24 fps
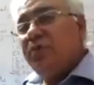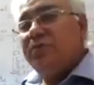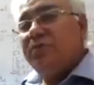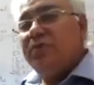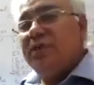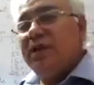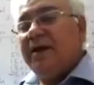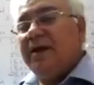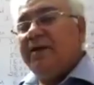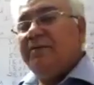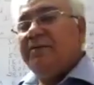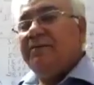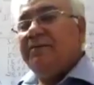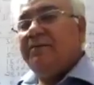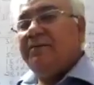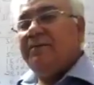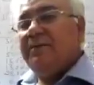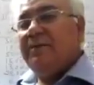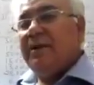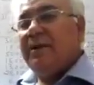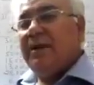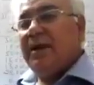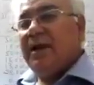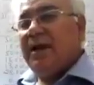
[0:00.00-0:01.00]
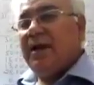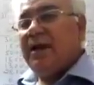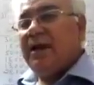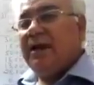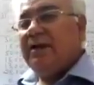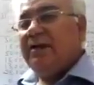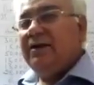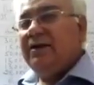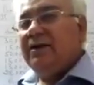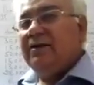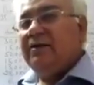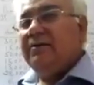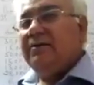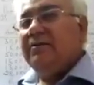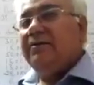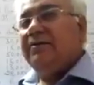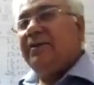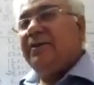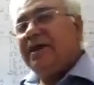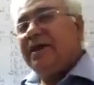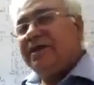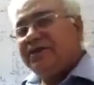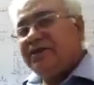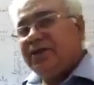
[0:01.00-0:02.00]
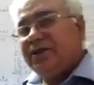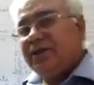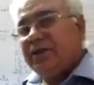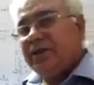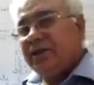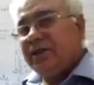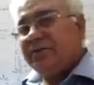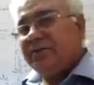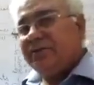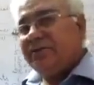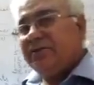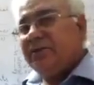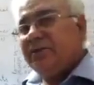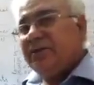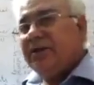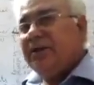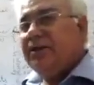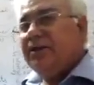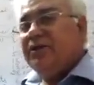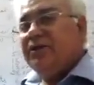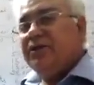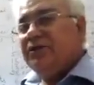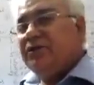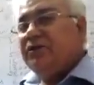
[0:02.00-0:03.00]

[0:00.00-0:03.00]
group them and marshal them.